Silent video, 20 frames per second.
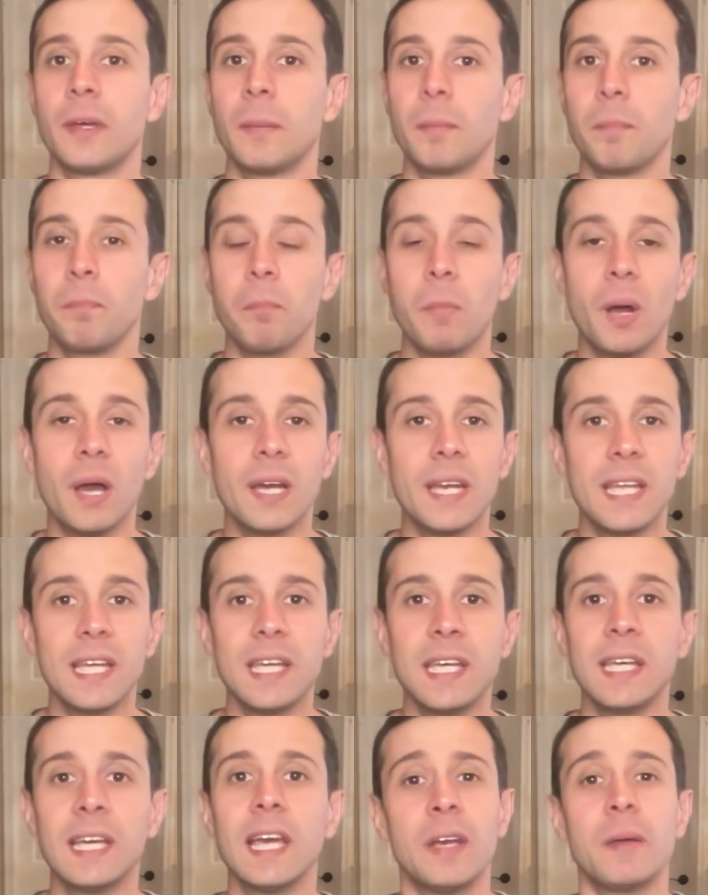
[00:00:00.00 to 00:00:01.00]

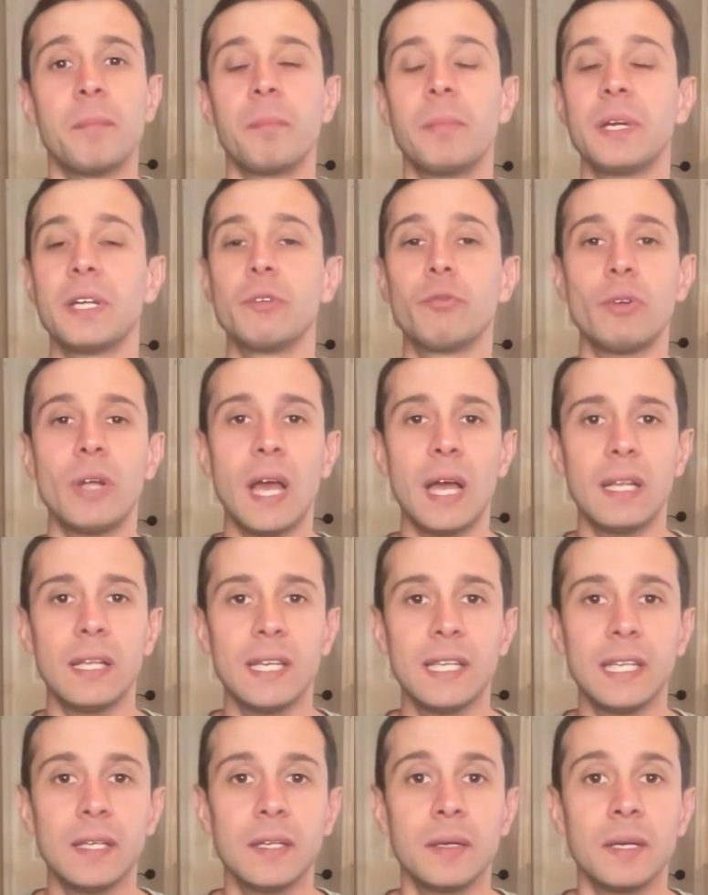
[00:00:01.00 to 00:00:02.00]
money, but in
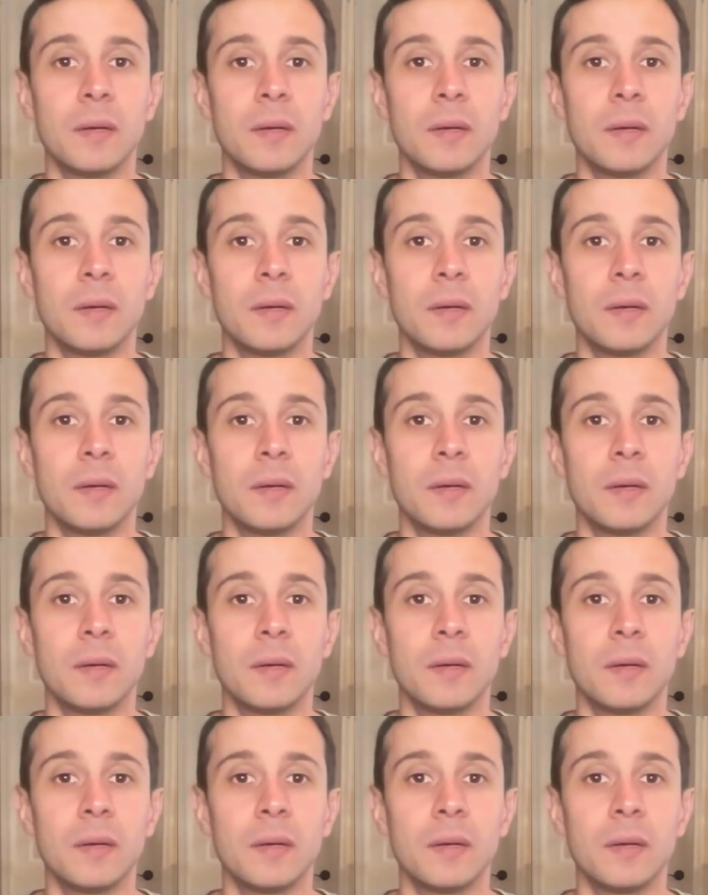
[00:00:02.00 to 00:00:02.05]
reality,